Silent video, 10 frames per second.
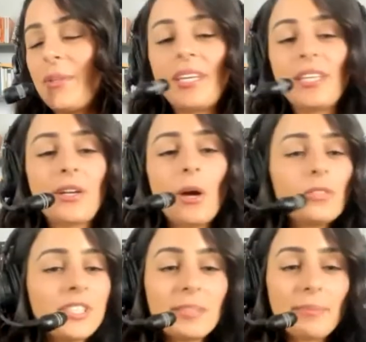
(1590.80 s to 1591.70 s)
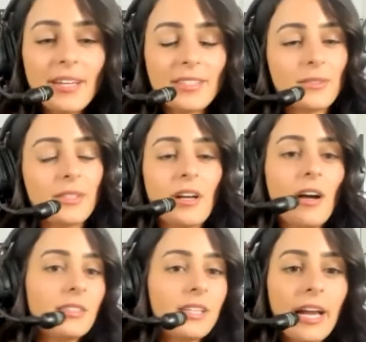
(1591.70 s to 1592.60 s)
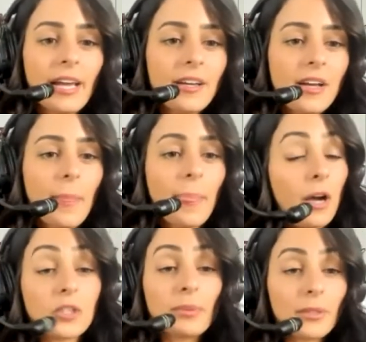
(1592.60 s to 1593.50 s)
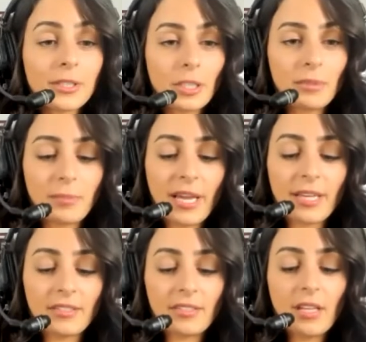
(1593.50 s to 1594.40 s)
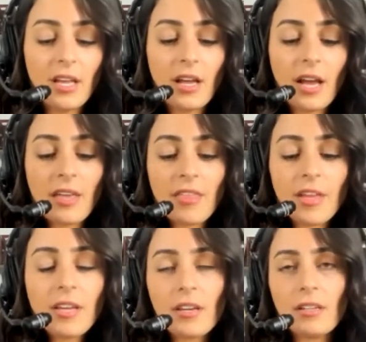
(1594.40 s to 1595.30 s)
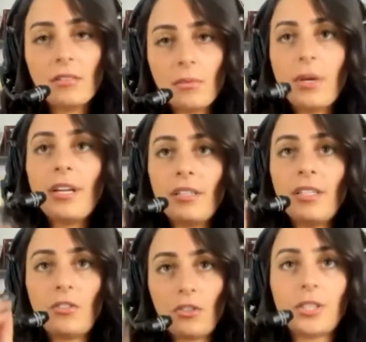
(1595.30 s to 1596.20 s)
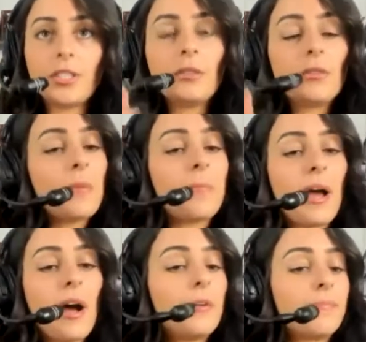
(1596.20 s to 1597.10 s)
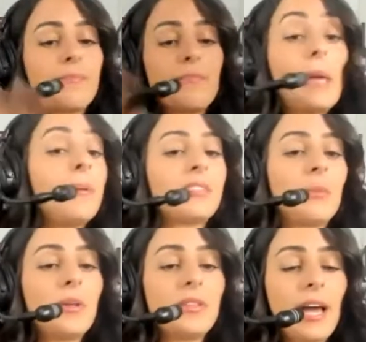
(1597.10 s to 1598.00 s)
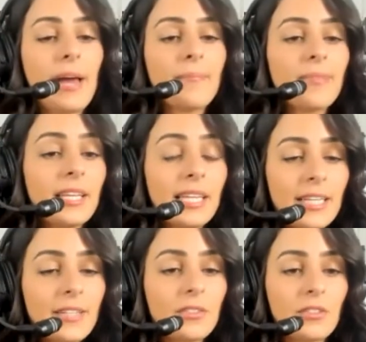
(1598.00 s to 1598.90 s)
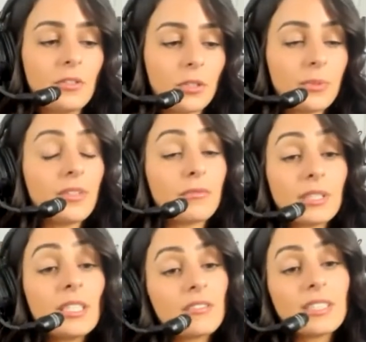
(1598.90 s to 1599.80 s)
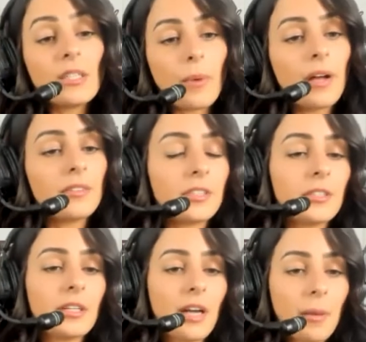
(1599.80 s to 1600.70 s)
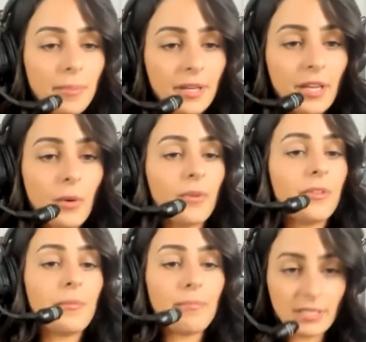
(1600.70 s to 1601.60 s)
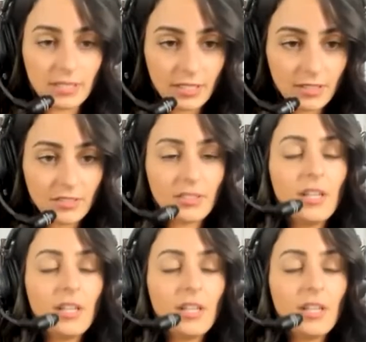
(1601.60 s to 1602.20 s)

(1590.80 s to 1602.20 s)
in, in the coaching space or in the online entrepreneurship space, I think what is true about maybe someone that is doing really, really well in their company or their business